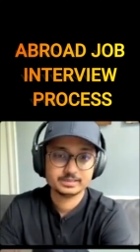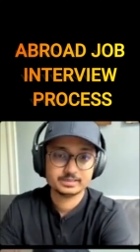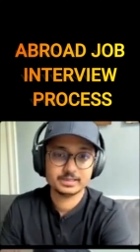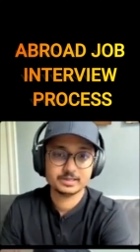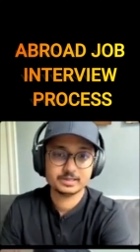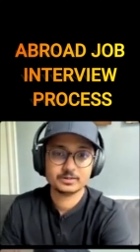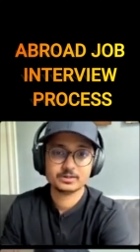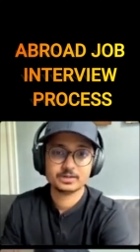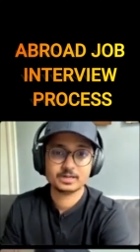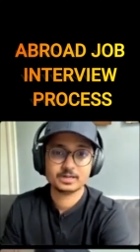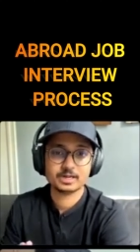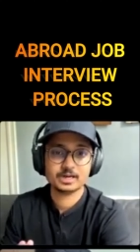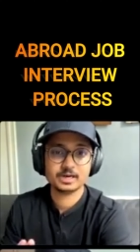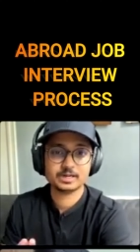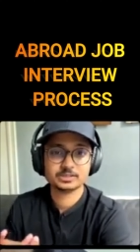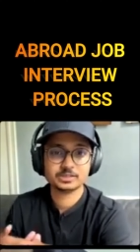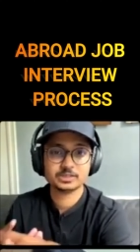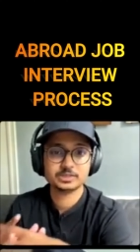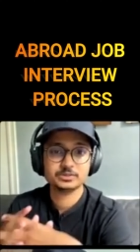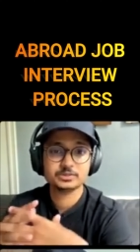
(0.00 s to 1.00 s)
They are going to
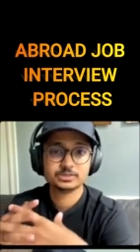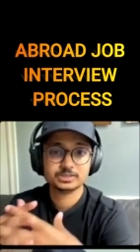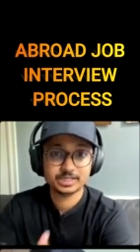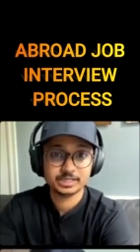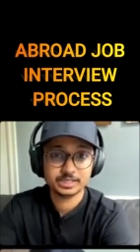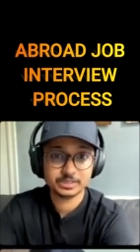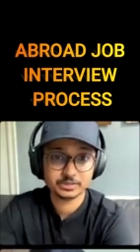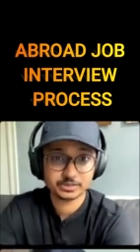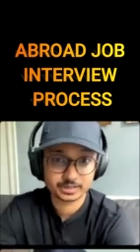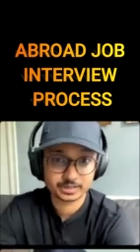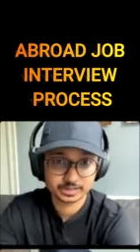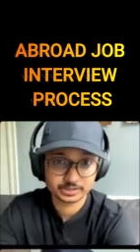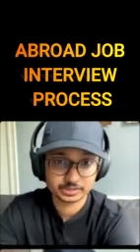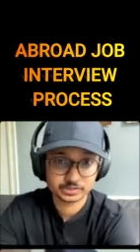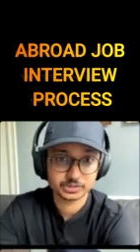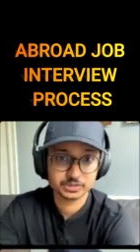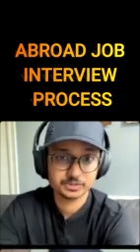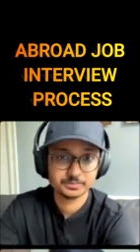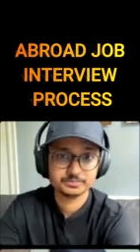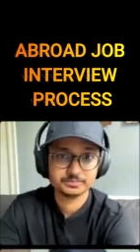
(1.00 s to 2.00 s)
ask you to send your
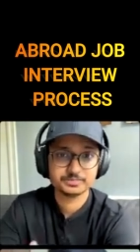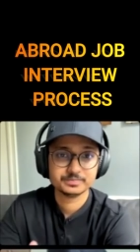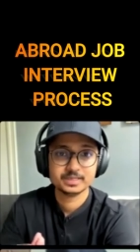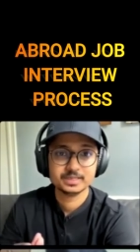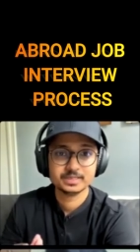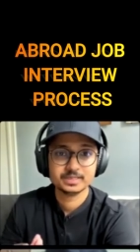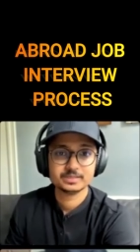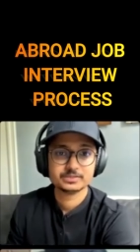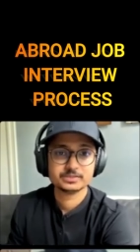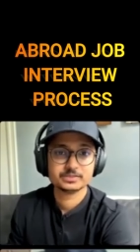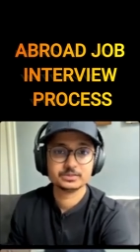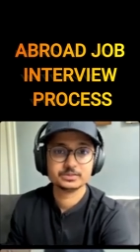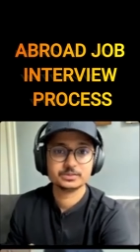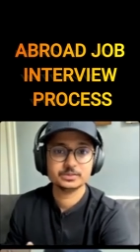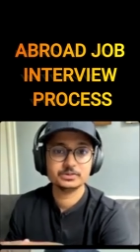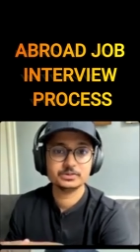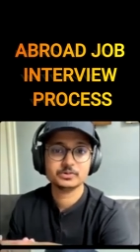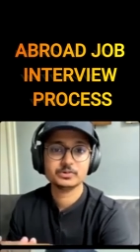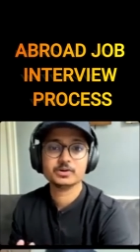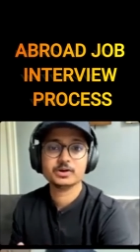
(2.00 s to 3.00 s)
resume. So
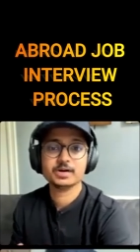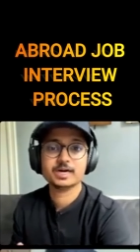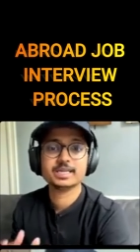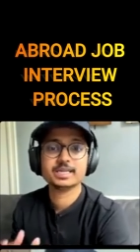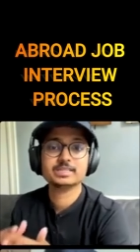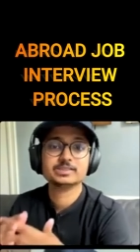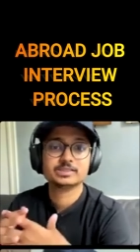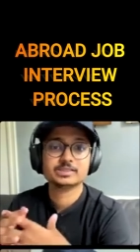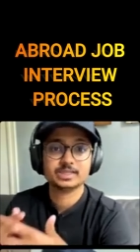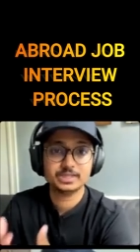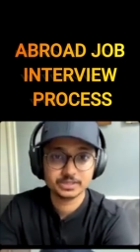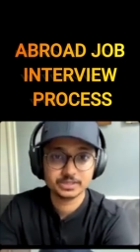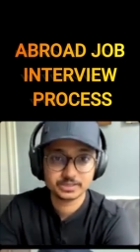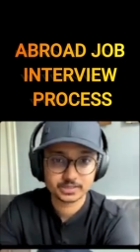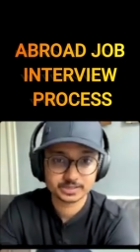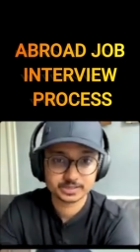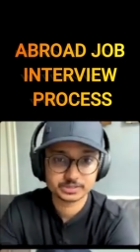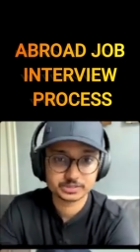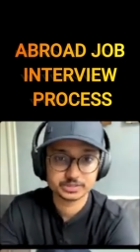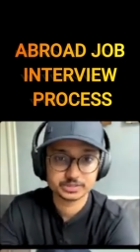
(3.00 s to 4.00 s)
you go ahead and send your
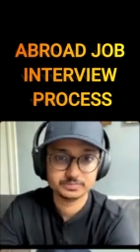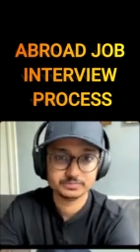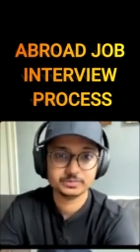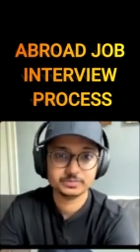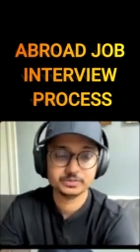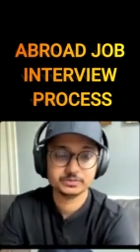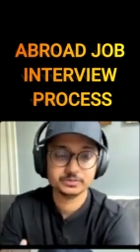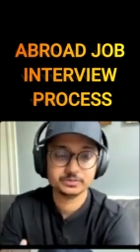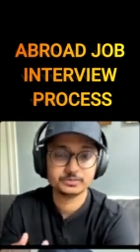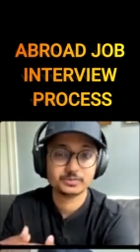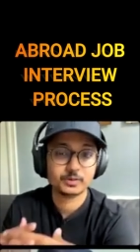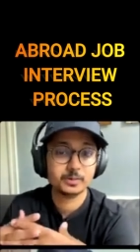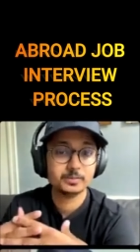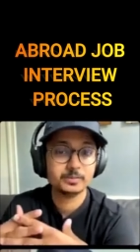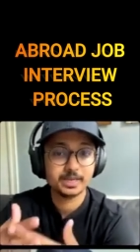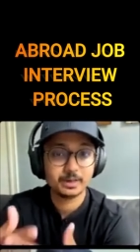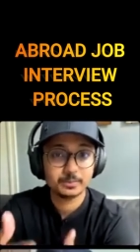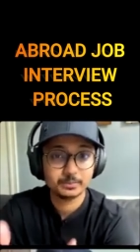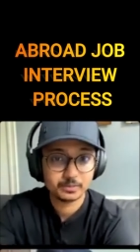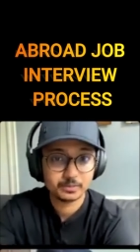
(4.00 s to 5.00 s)
resume. You
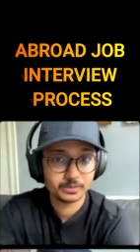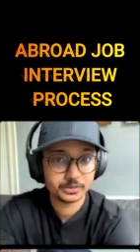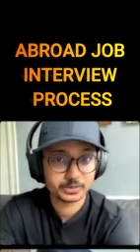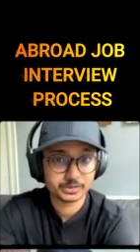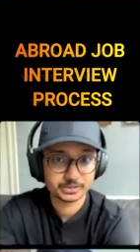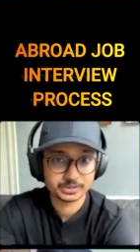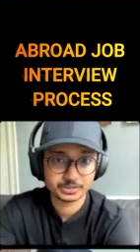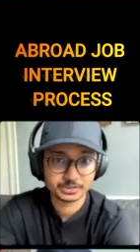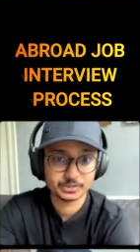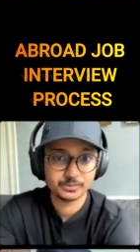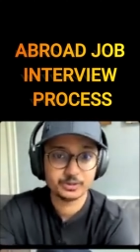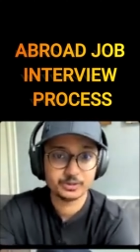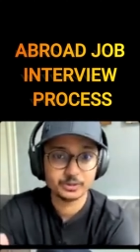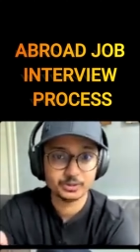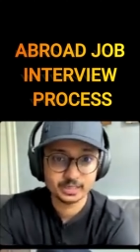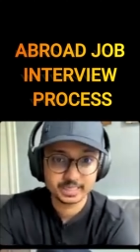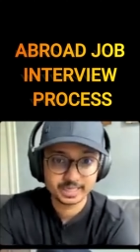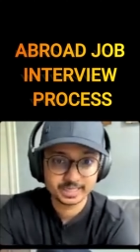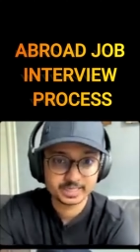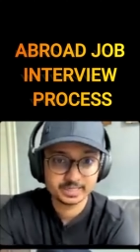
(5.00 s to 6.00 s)
probably upload your resume
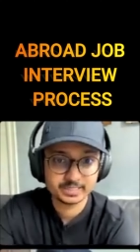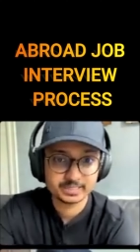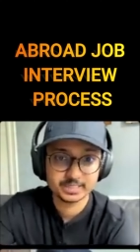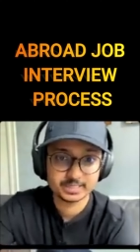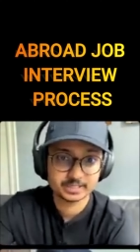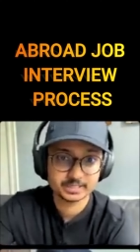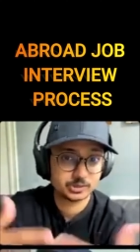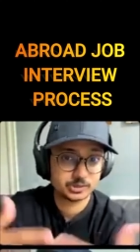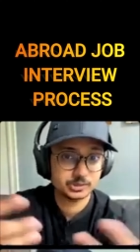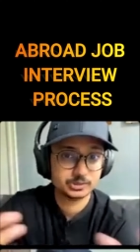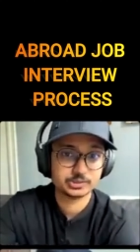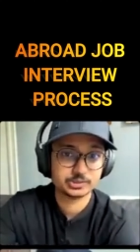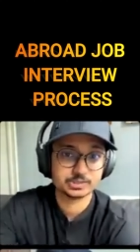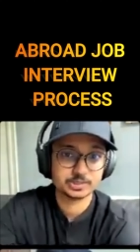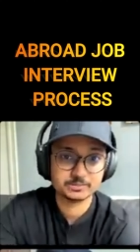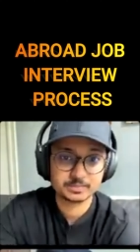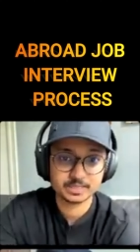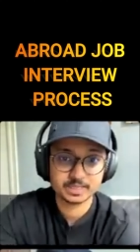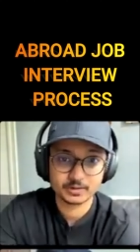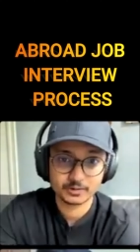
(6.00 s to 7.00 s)
onto LinkedIn. That's also
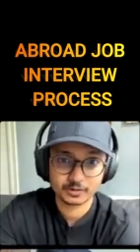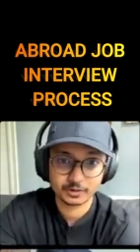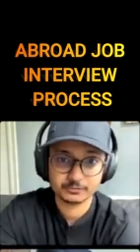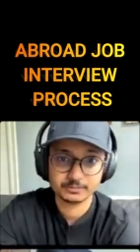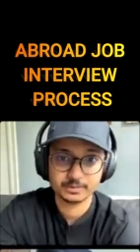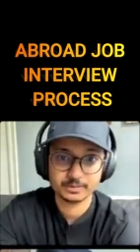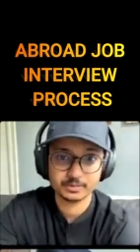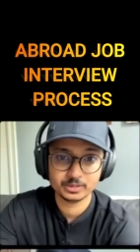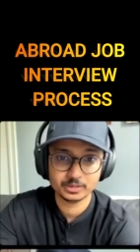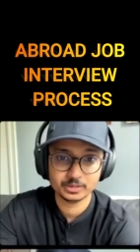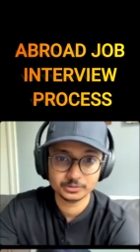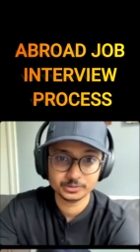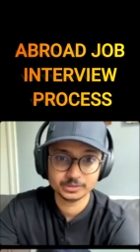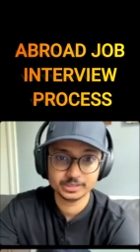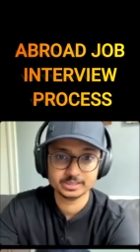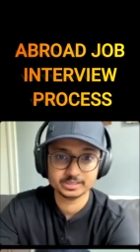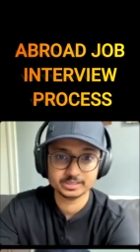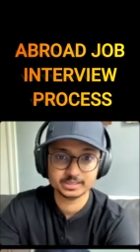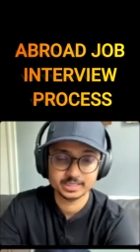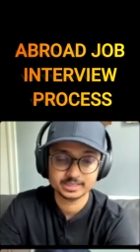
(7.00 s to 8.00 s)
something a lot of people do
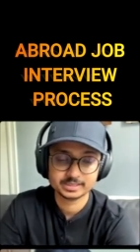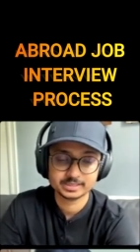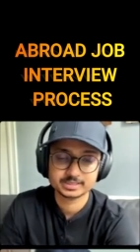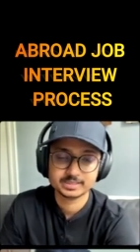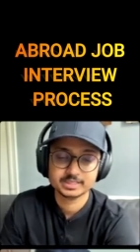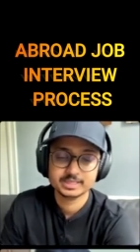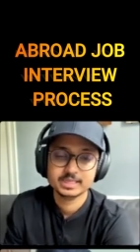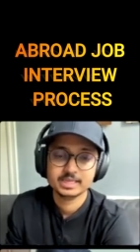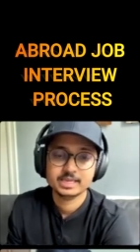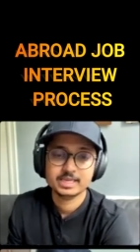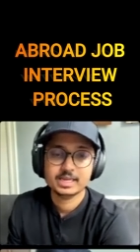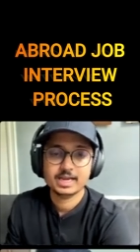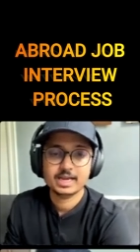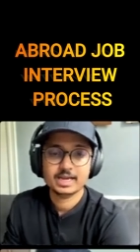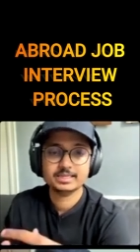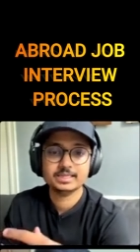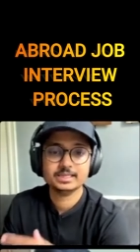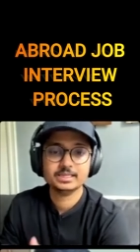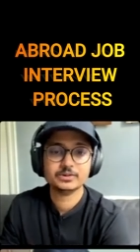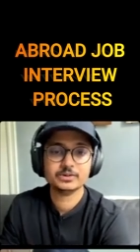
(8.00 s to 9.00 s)
these days.
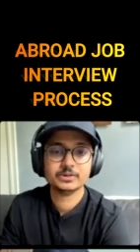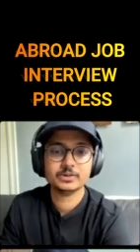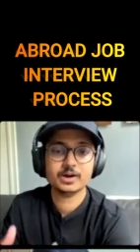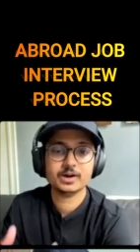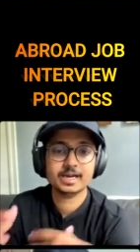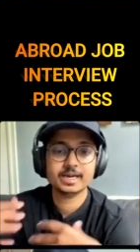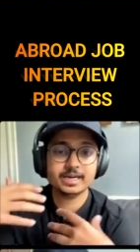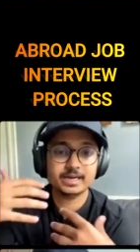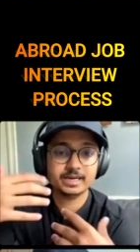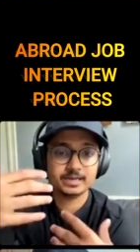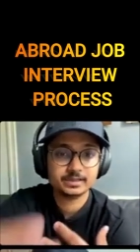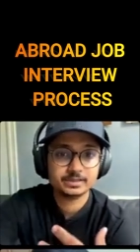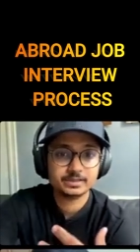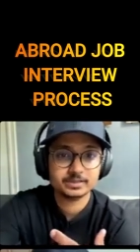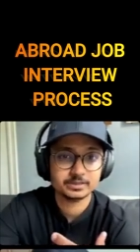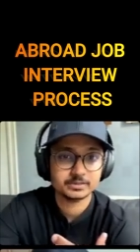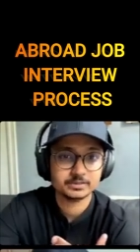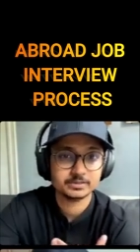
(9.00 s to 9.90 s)
And then you go ahead and,